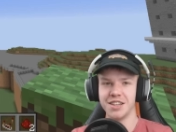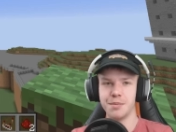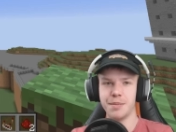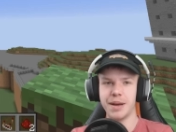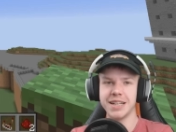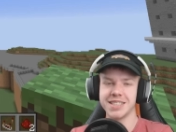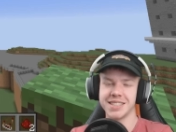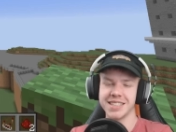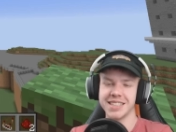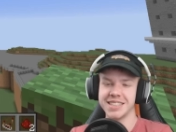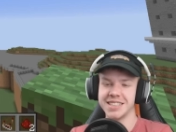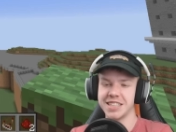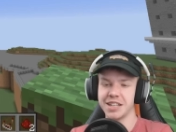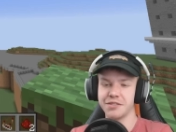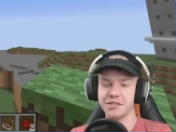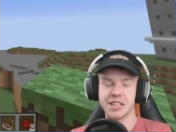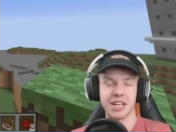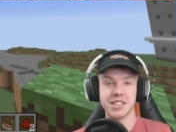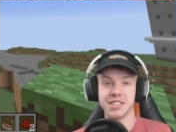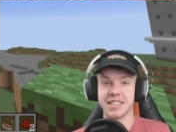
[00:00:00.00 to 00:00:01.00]
the main city
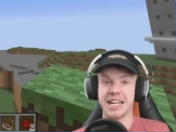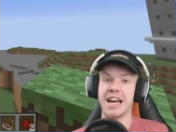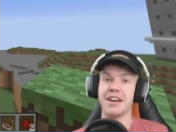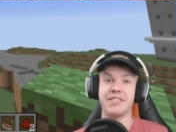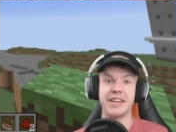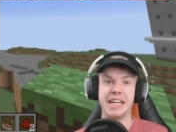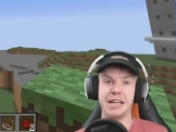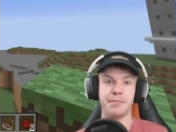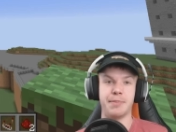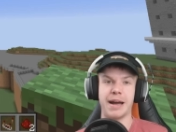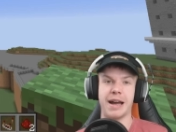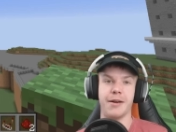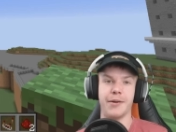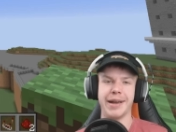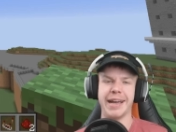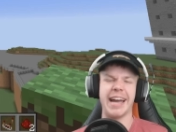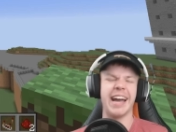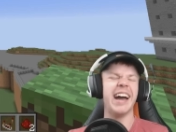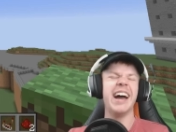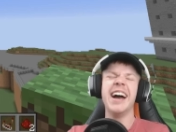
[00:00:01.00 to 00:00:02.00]
itself, doesn't have any power
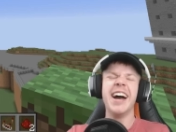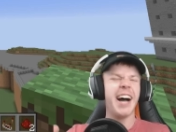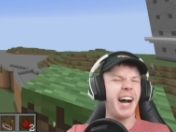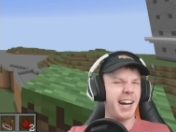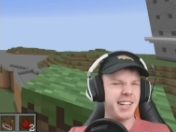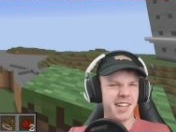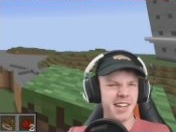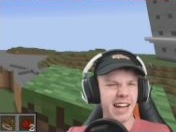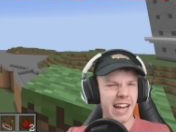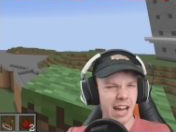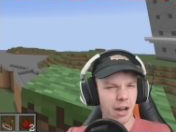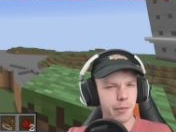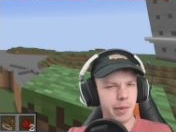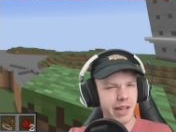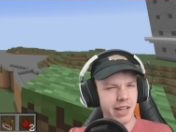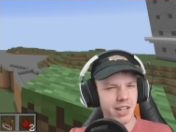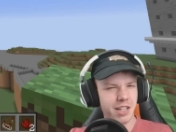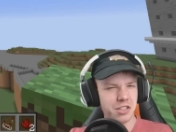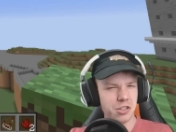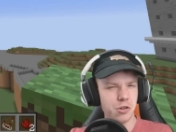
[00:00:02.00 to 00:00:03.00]
yet. I don't know how we're
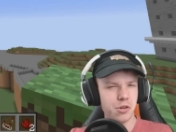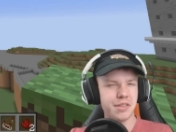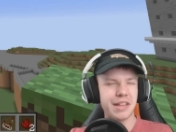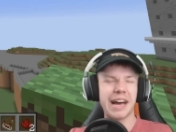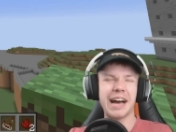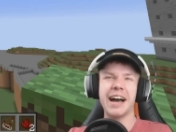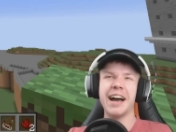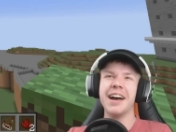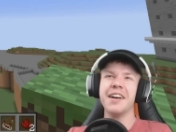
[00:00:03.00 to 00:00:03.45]
going to do that.